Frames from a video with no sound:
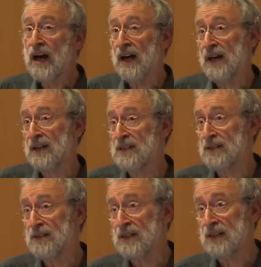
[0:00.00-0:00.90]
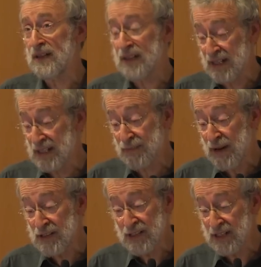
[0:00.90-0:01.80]
that
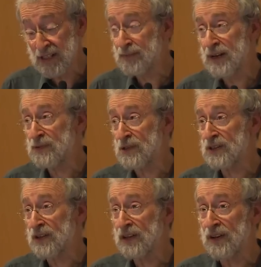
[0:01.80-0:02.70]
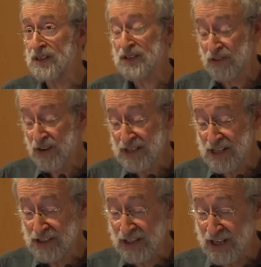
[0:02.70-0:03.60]
explains what's going on. It's great
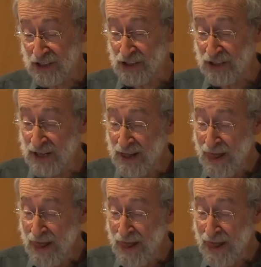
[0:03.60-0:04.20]
education.